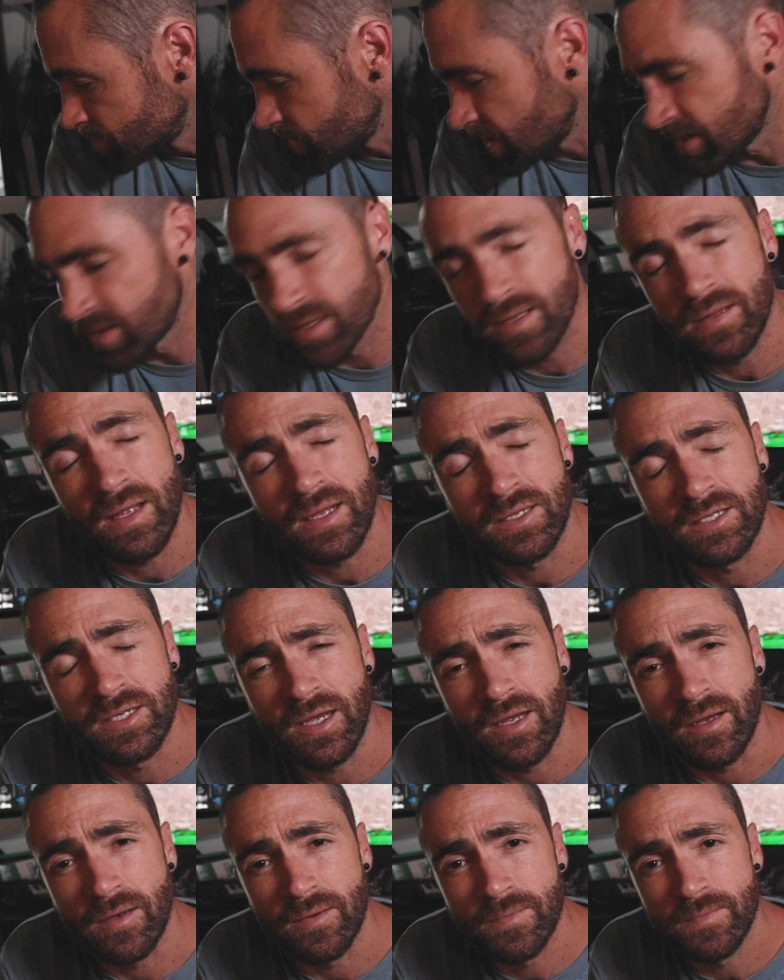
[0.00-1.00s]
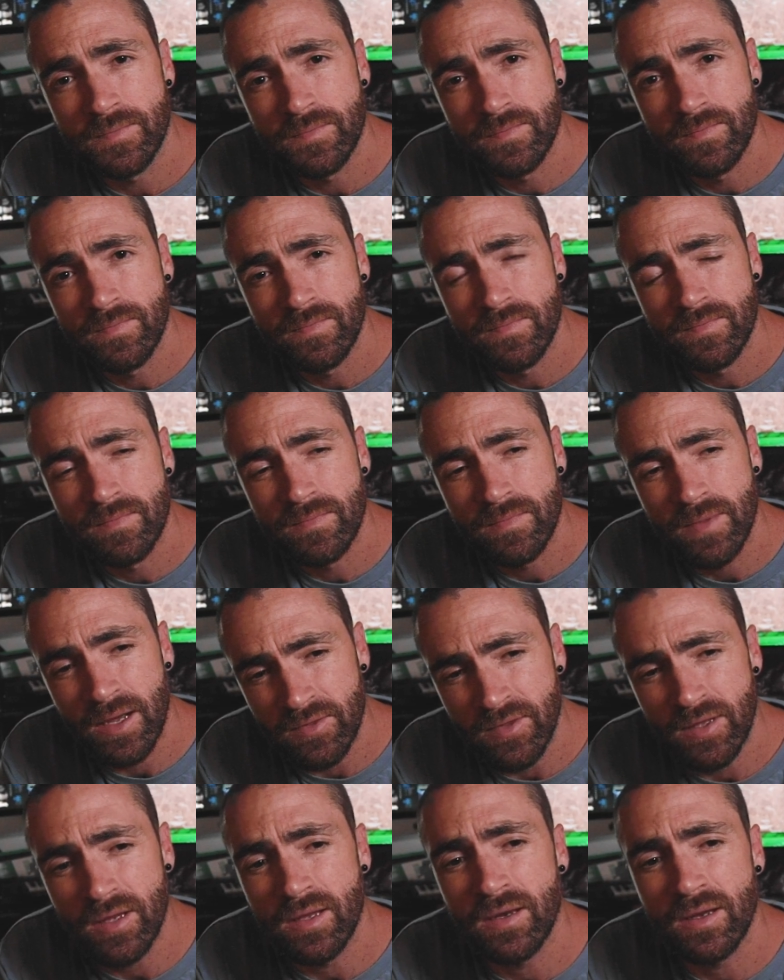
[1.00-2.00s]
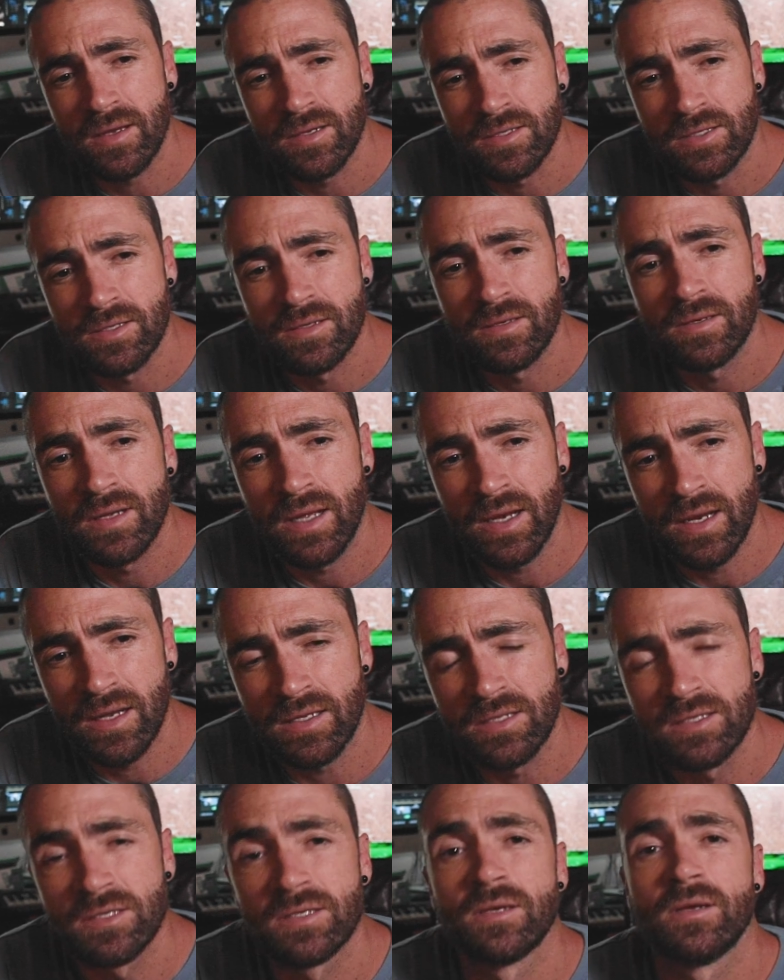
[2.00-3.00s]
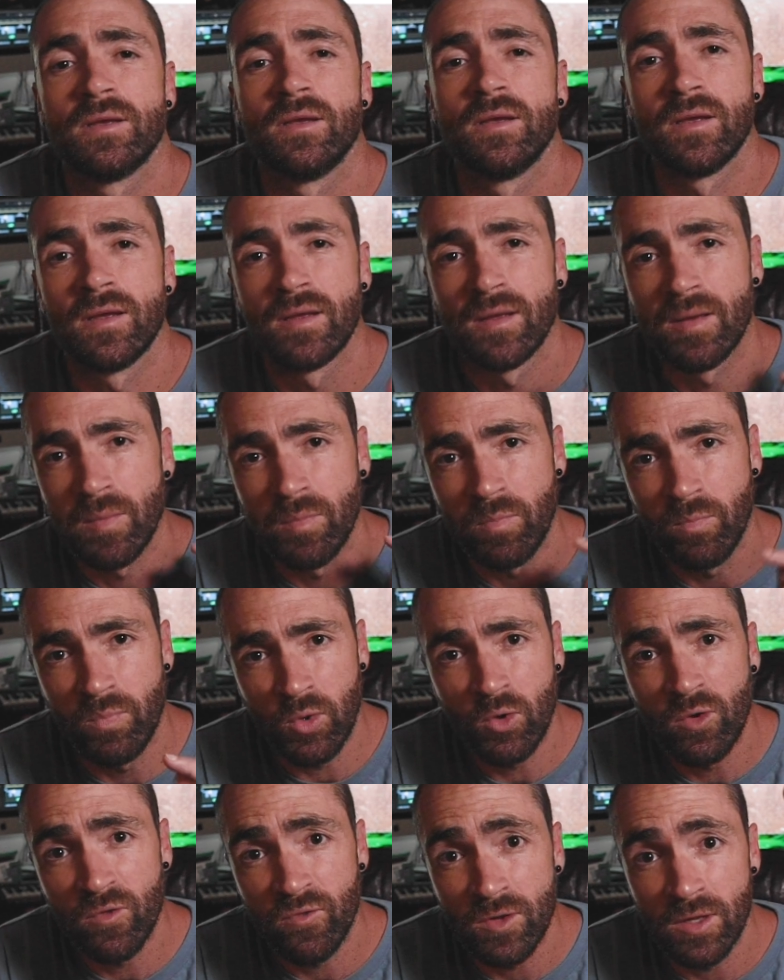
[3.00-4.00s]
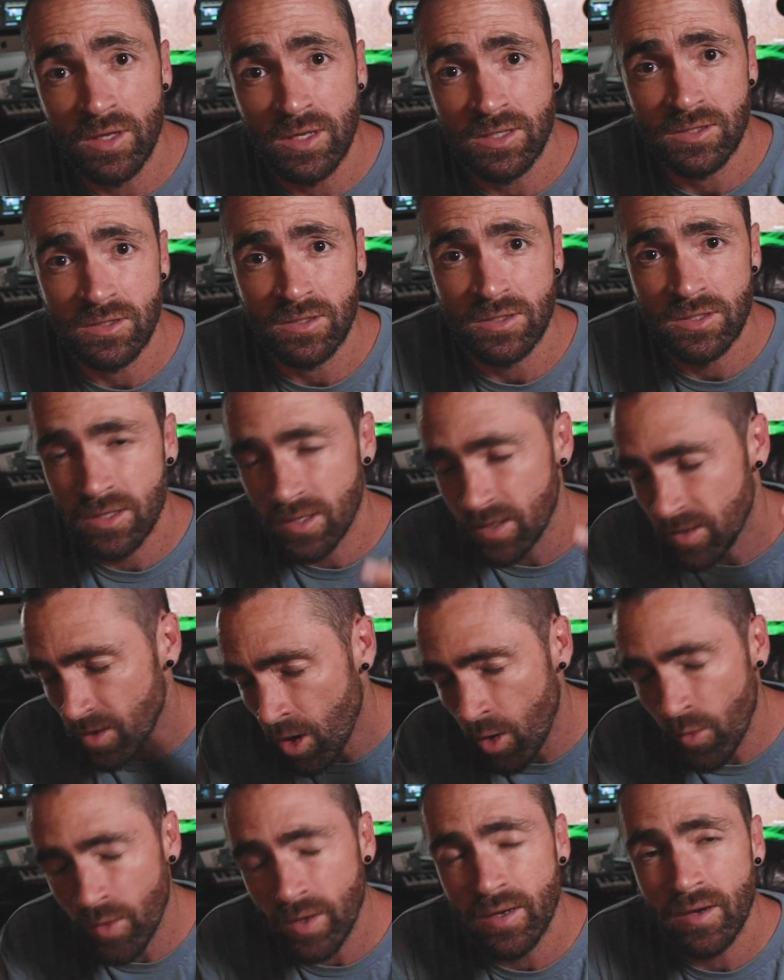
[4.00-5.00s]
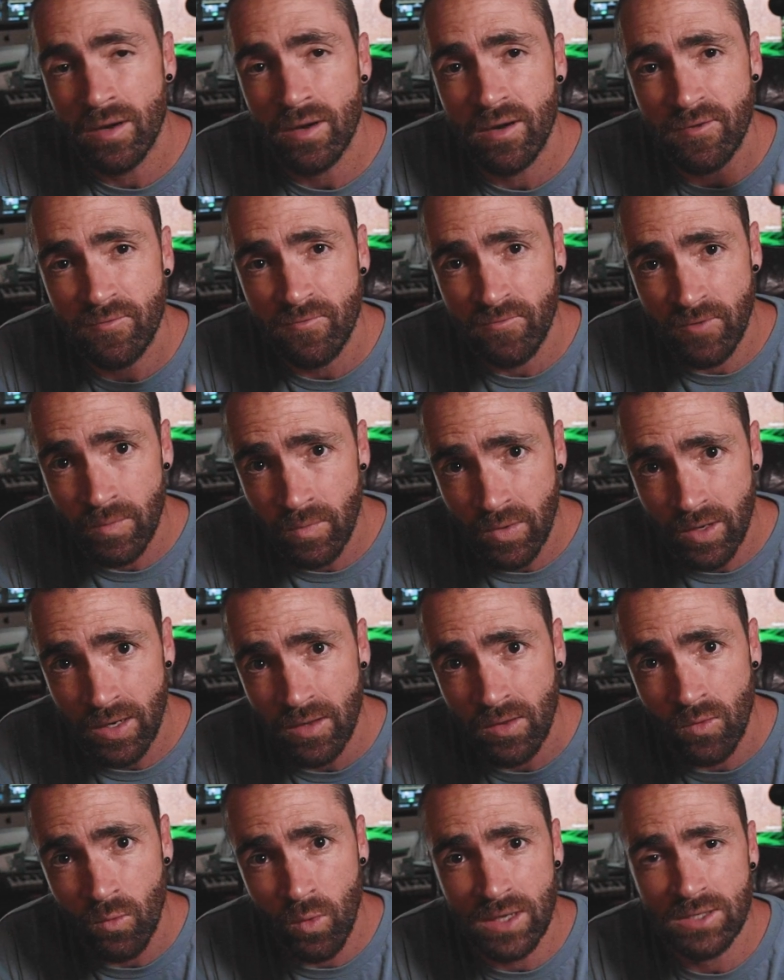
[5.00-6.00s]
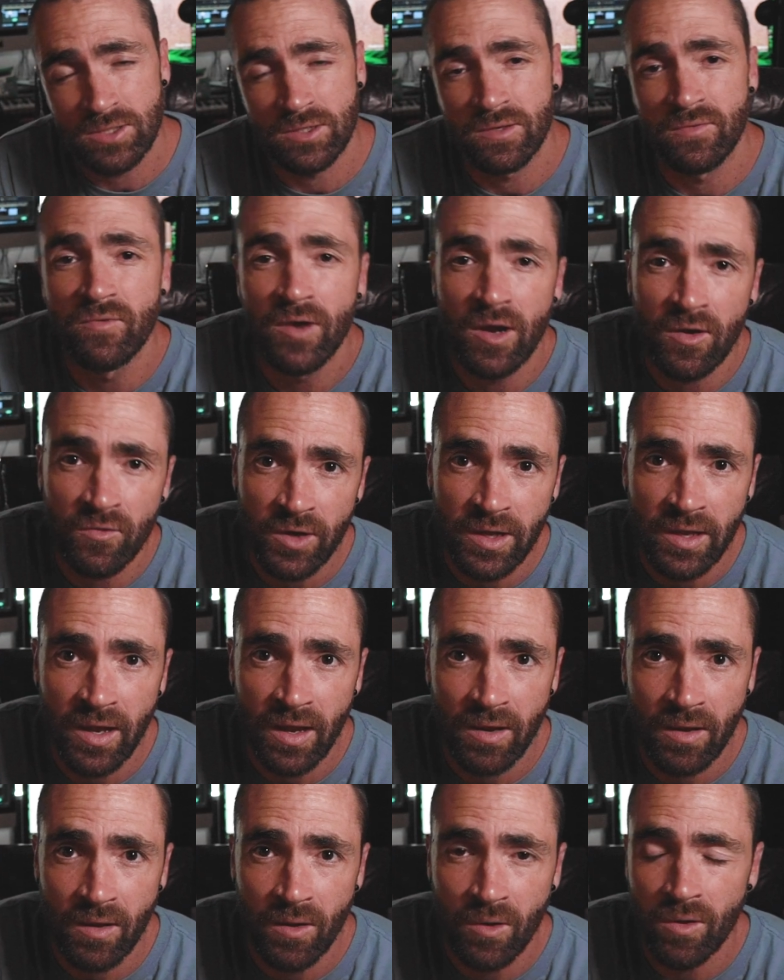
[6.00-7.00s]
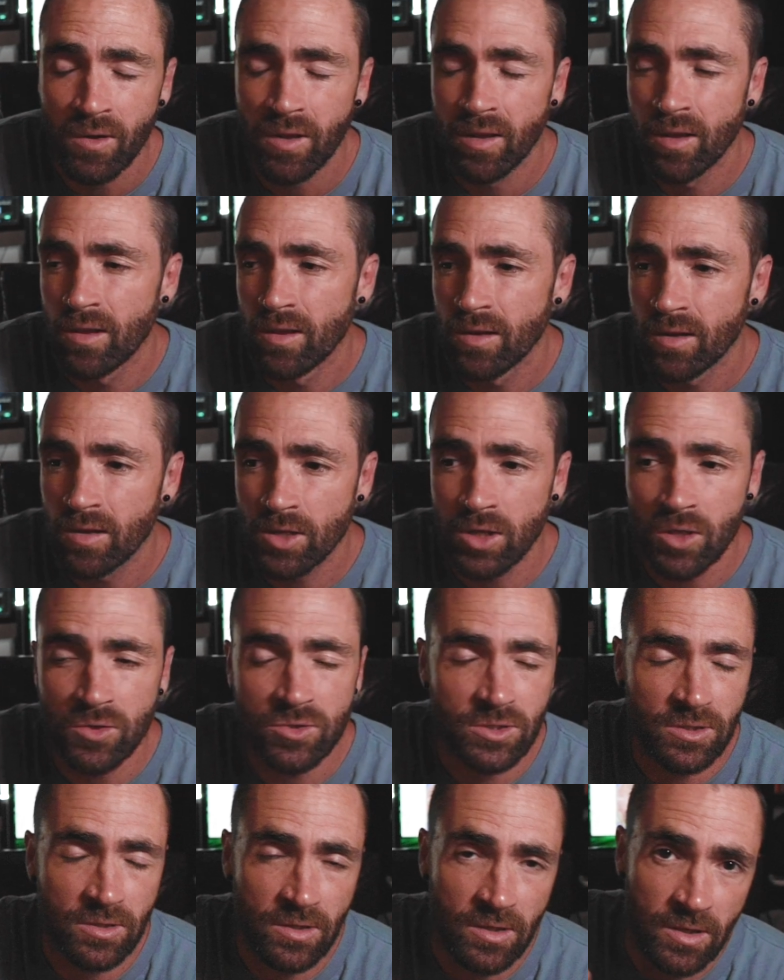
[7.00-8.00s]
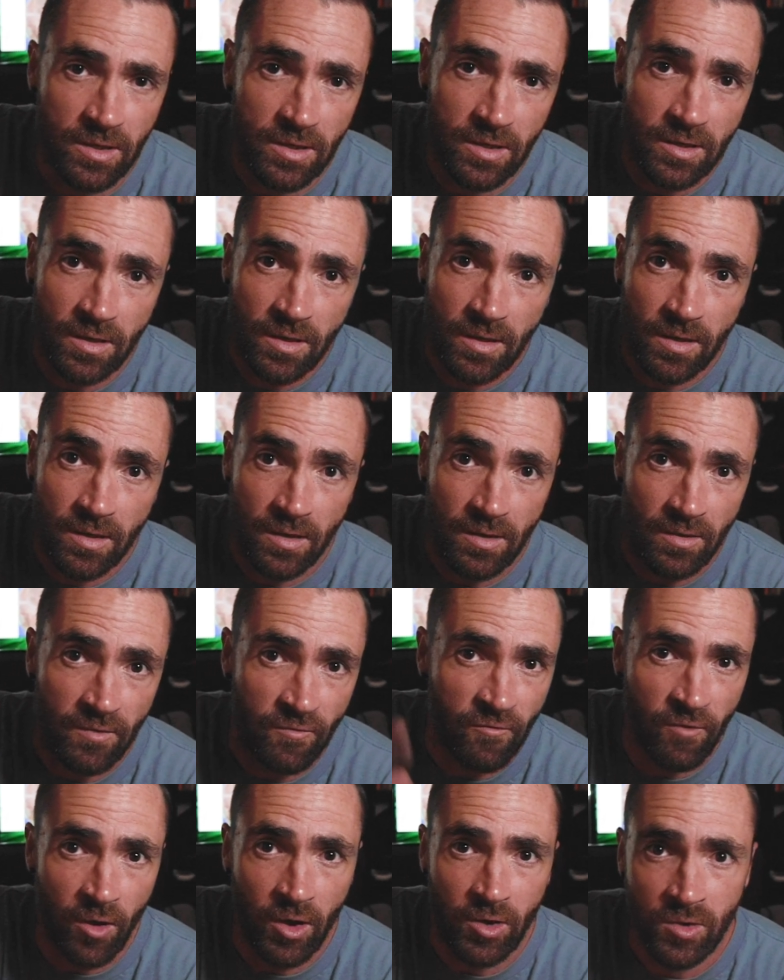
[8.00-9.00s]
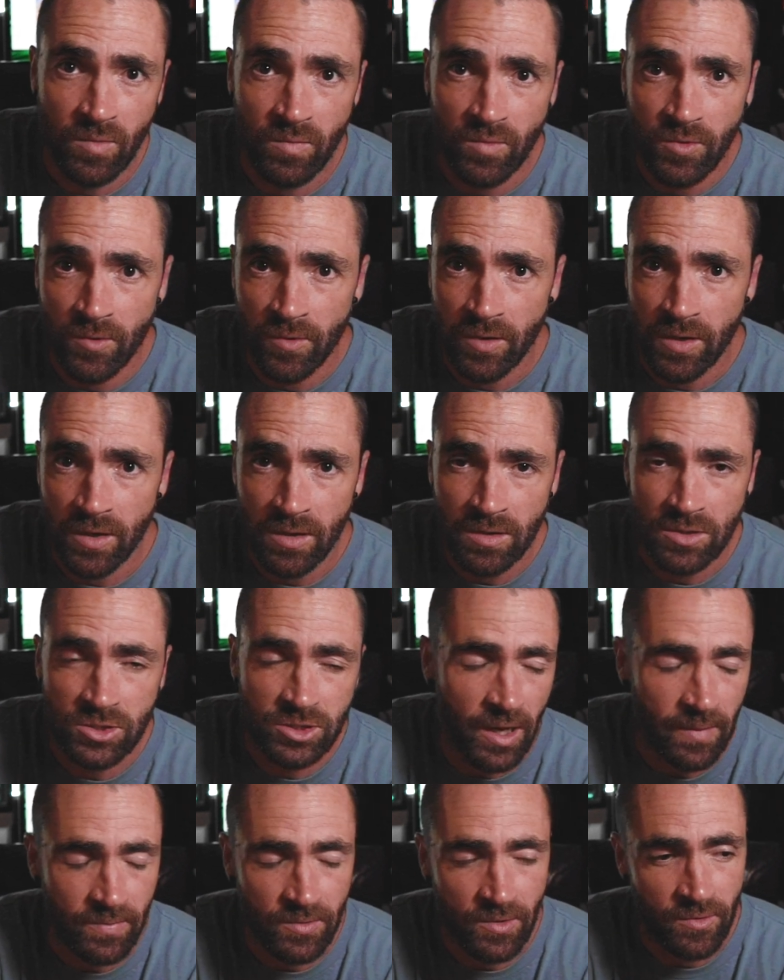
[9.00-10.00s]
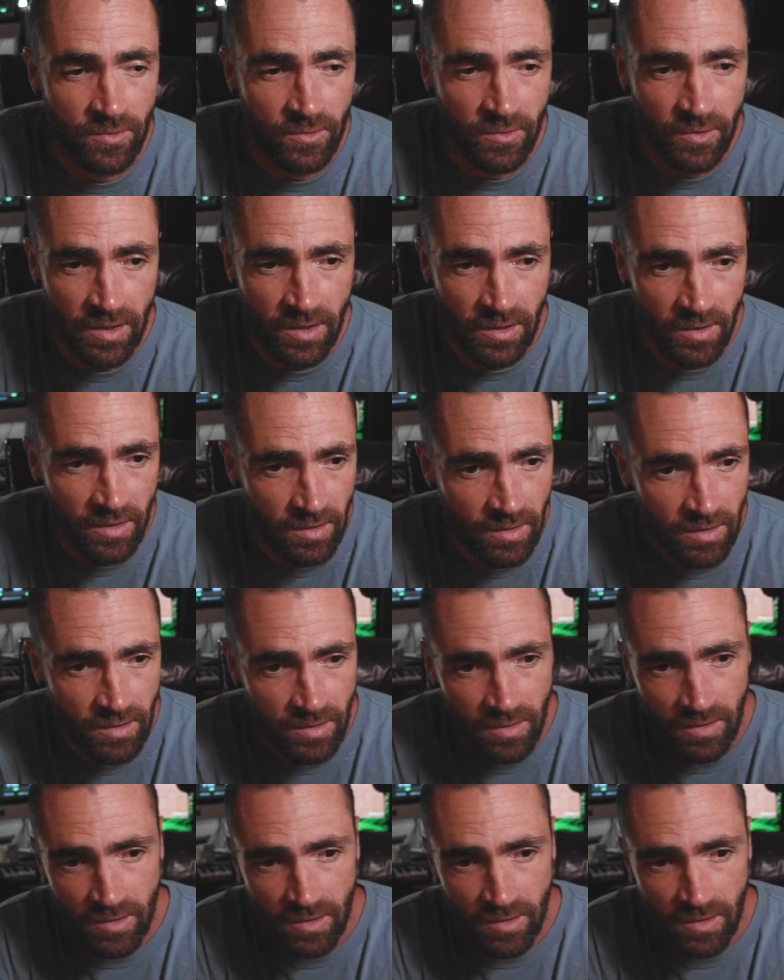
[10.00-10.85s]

I think that's it. I think it is. It is. Beautiful lizards. Oedura fimbria, the Western Velvet Gecko. Closer Look, Volume 3, Chapter 3.